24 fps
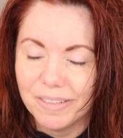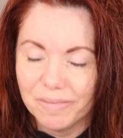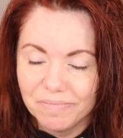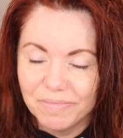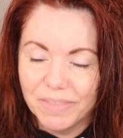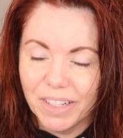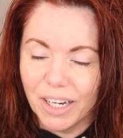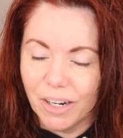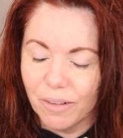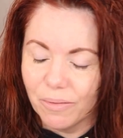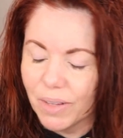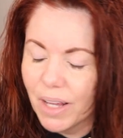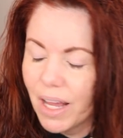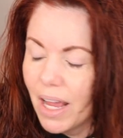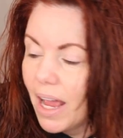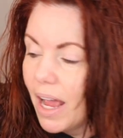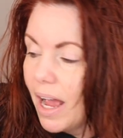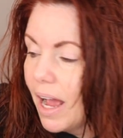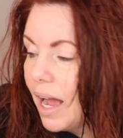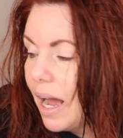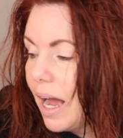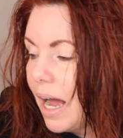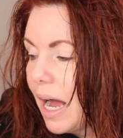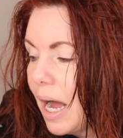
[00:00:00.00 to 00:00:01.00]
you
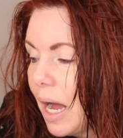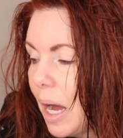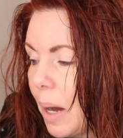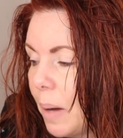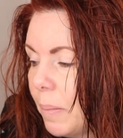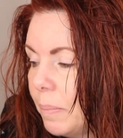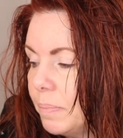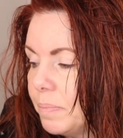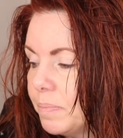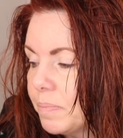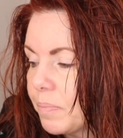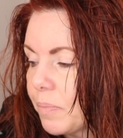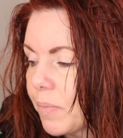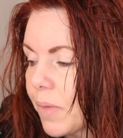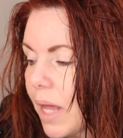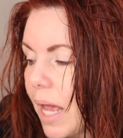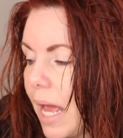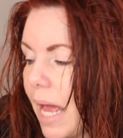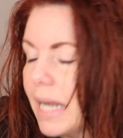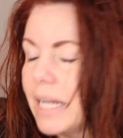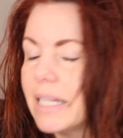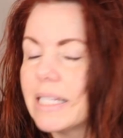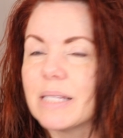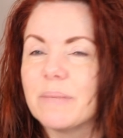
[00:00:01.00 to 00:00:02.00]
know.
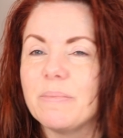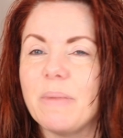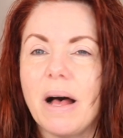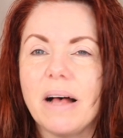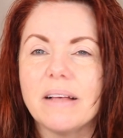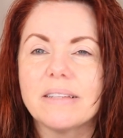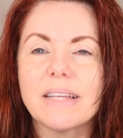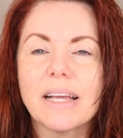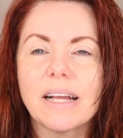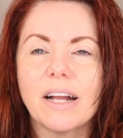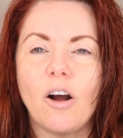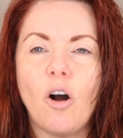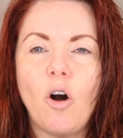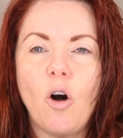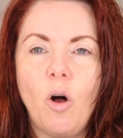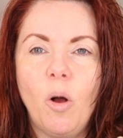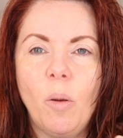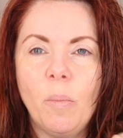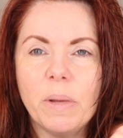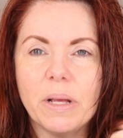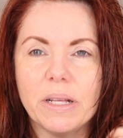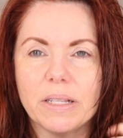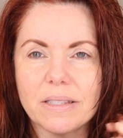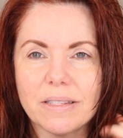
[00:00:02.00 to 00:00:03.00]
And it smells like
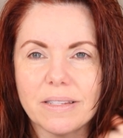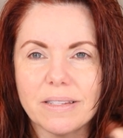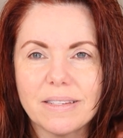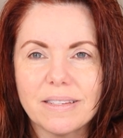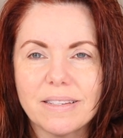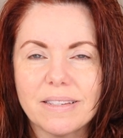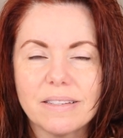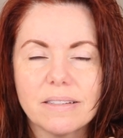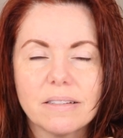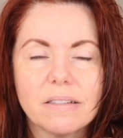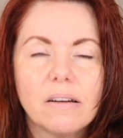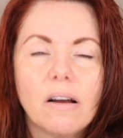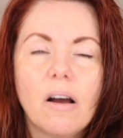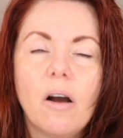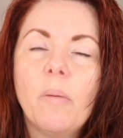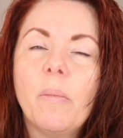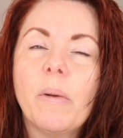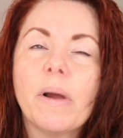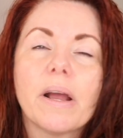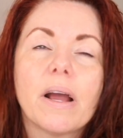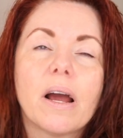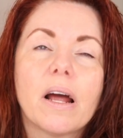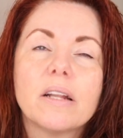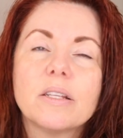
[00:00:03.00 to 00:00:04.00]
almonds. Oh
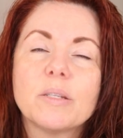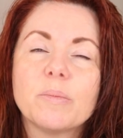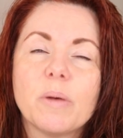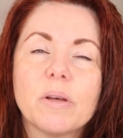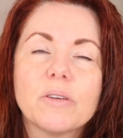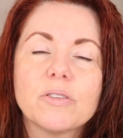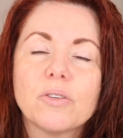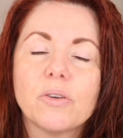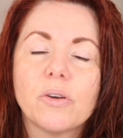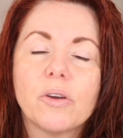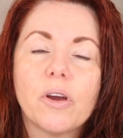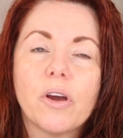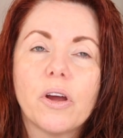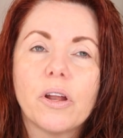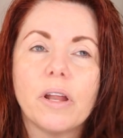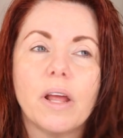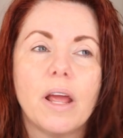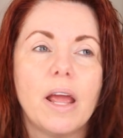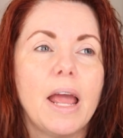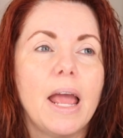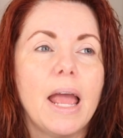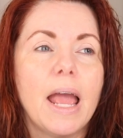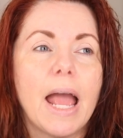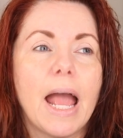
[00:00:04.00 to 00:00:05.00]
my God, it smells so good.
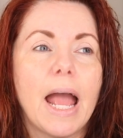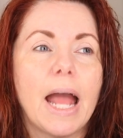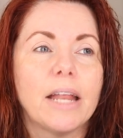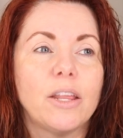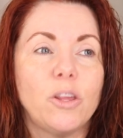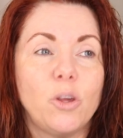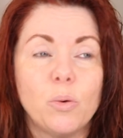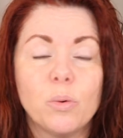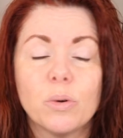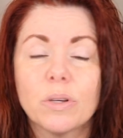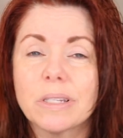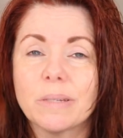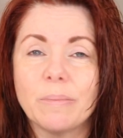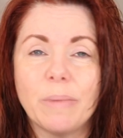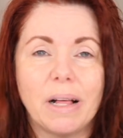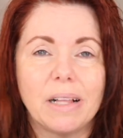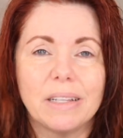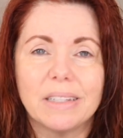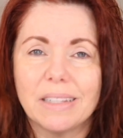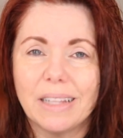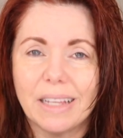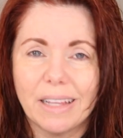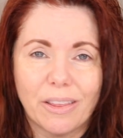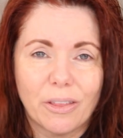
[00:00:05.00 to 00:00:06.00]
And you will
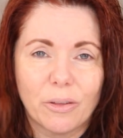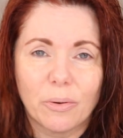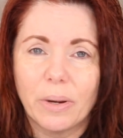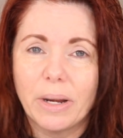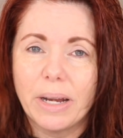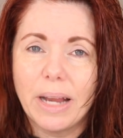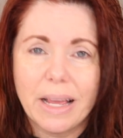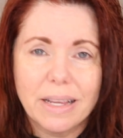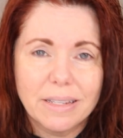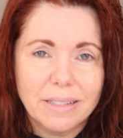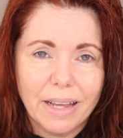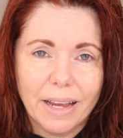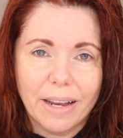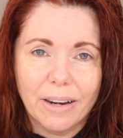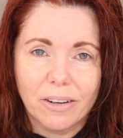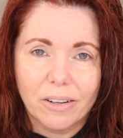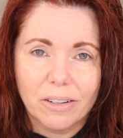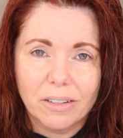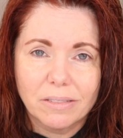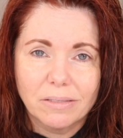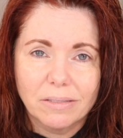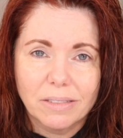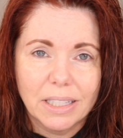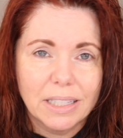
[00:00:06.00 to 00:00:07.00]
smell it like 3 days
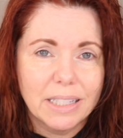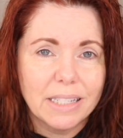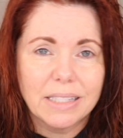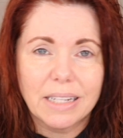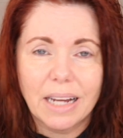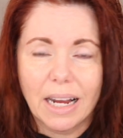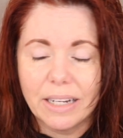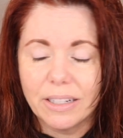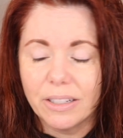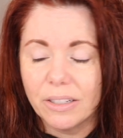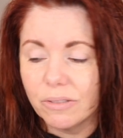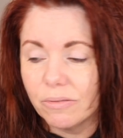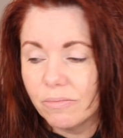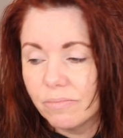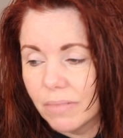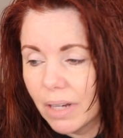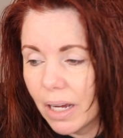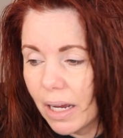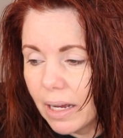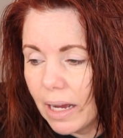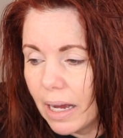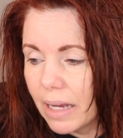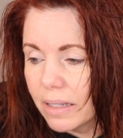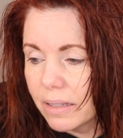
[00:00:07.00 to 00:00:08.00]
later. At least I do.
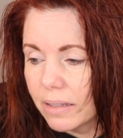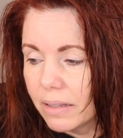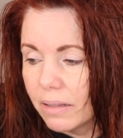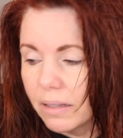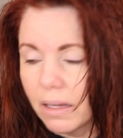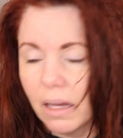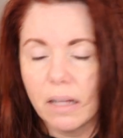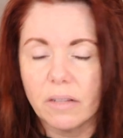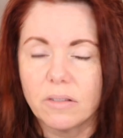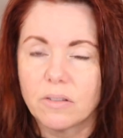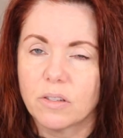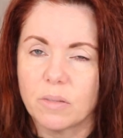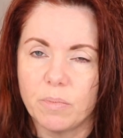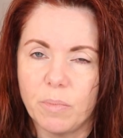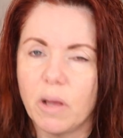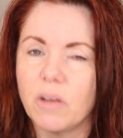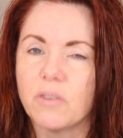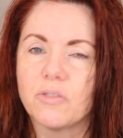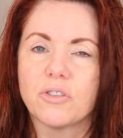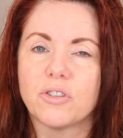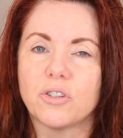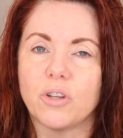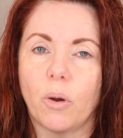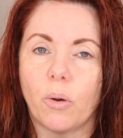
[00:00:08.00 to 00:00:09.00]
It
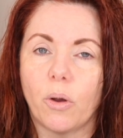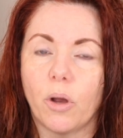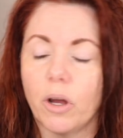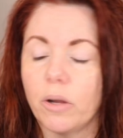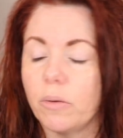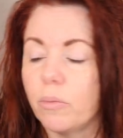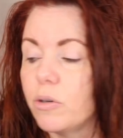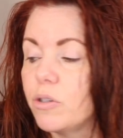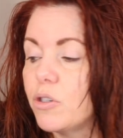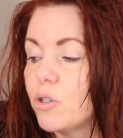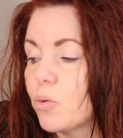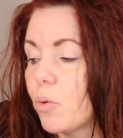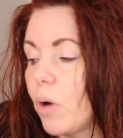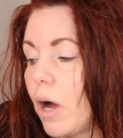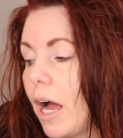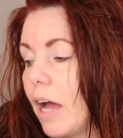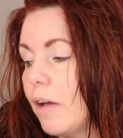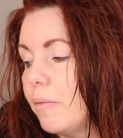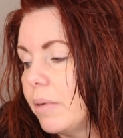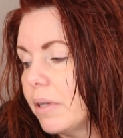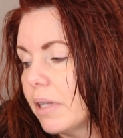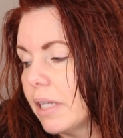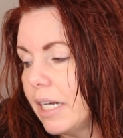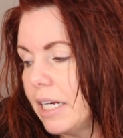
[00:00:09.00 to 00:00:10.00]
smells so good, which is why
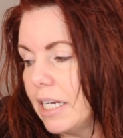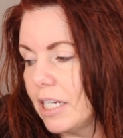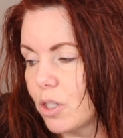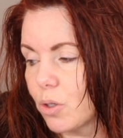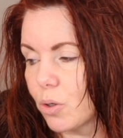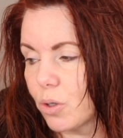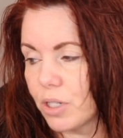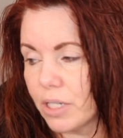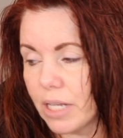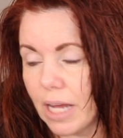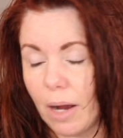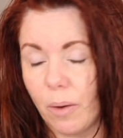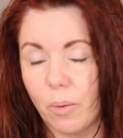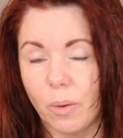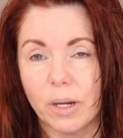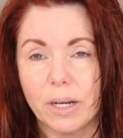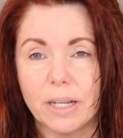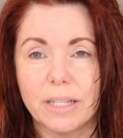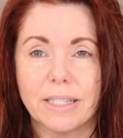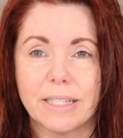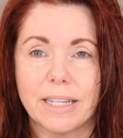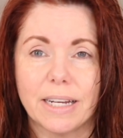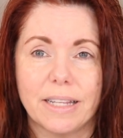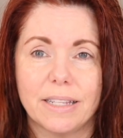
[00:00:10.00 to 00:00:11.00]
I've been leaning towards that one
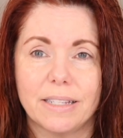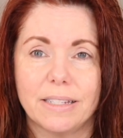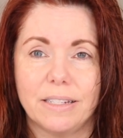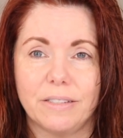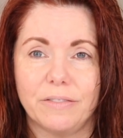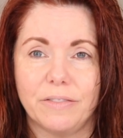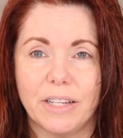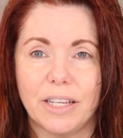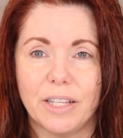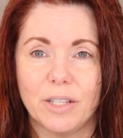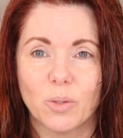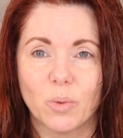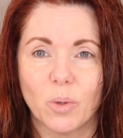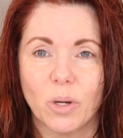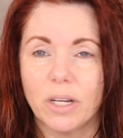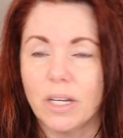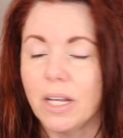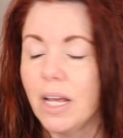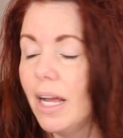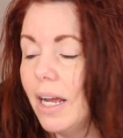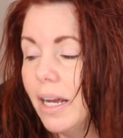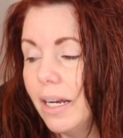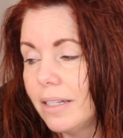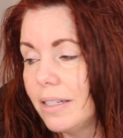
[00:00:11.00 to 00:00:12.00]
instead of the Davines one.
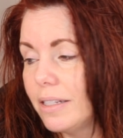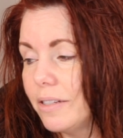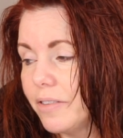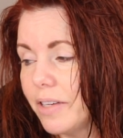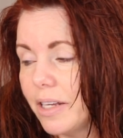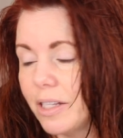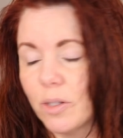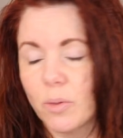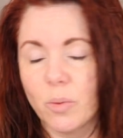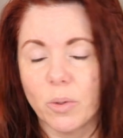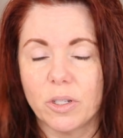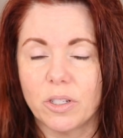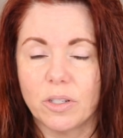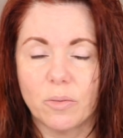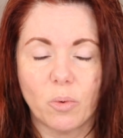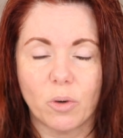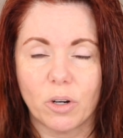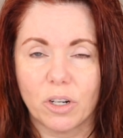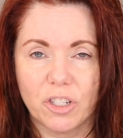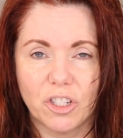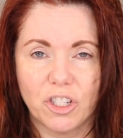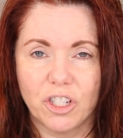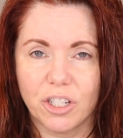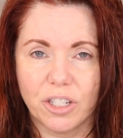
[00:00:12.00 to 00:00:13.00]
Davines one
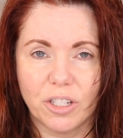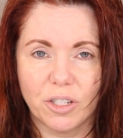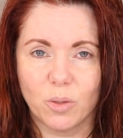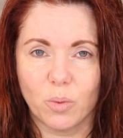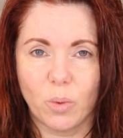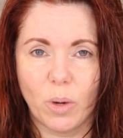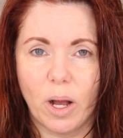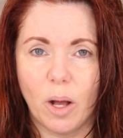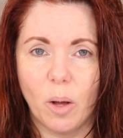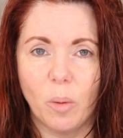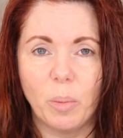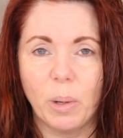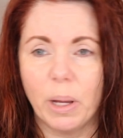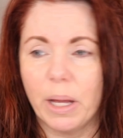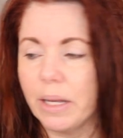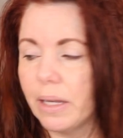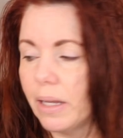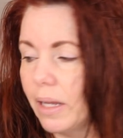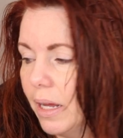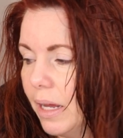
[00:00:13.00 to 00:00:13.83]
works just as well, but